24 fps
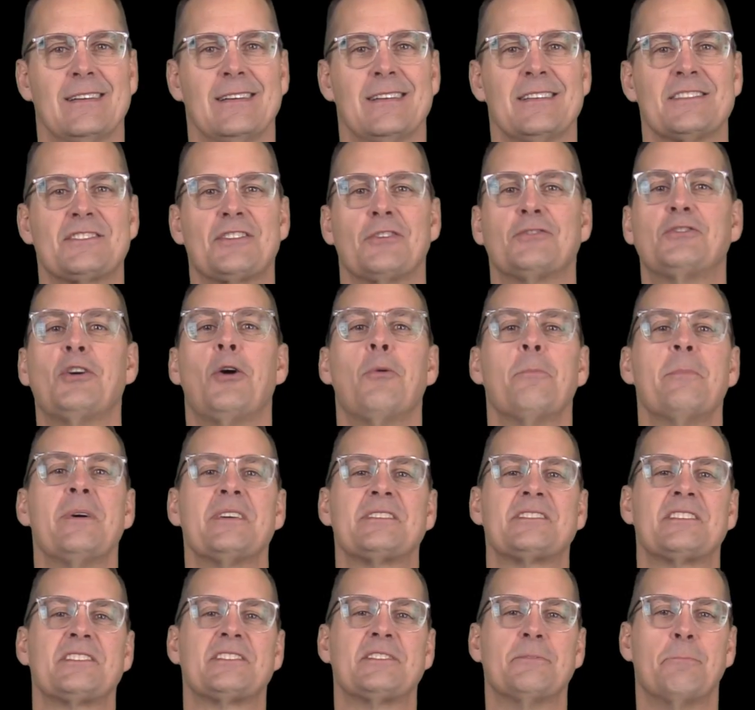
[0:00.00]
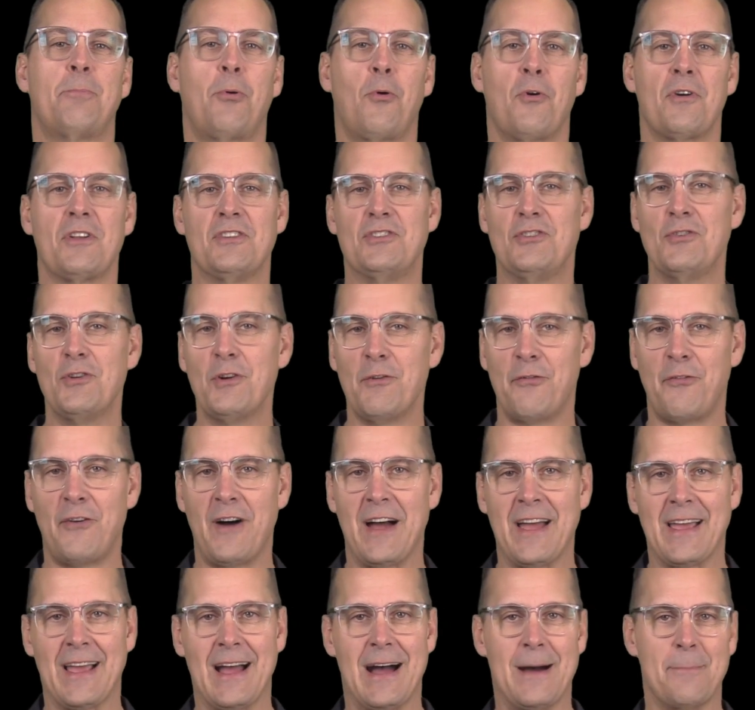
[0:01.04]
So don't miss this important
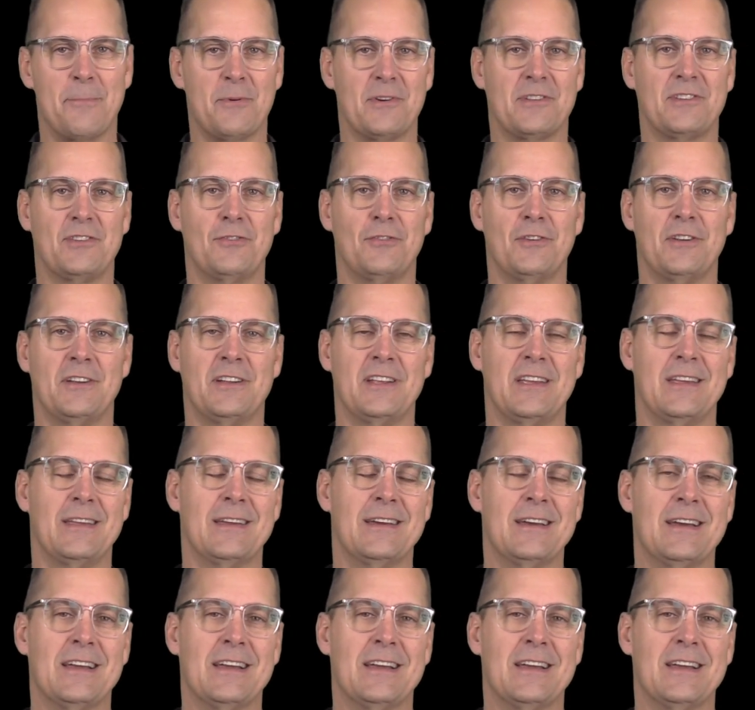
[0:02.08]
unifying opportunity